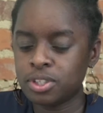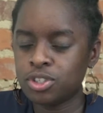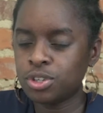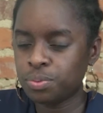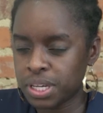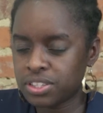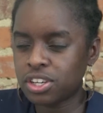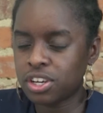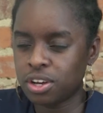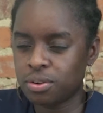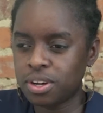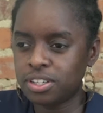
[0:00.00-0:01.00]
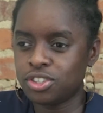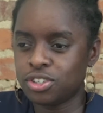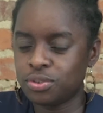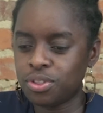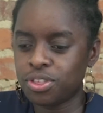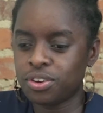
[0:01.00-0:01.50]
2 weeks ago, on
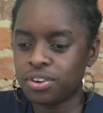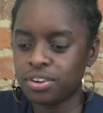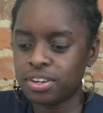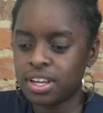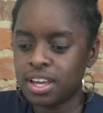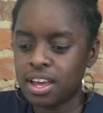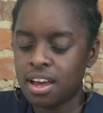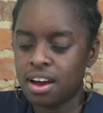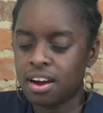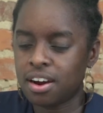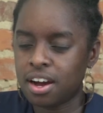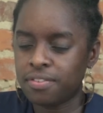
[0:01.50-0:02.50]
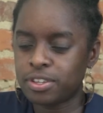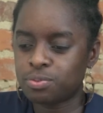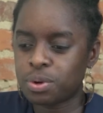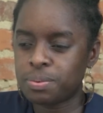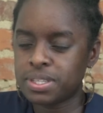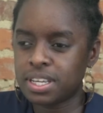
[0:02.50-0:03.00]
June 3rd, our office
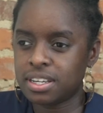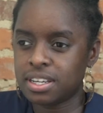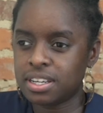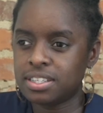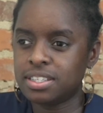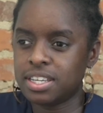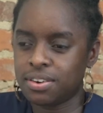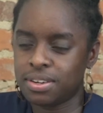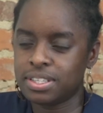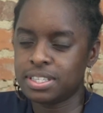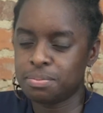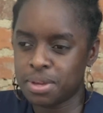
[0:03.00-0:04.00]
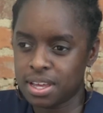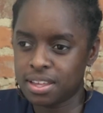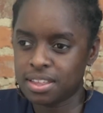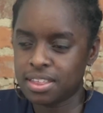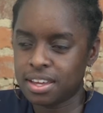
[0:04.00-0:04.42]
represented Darrin Smith,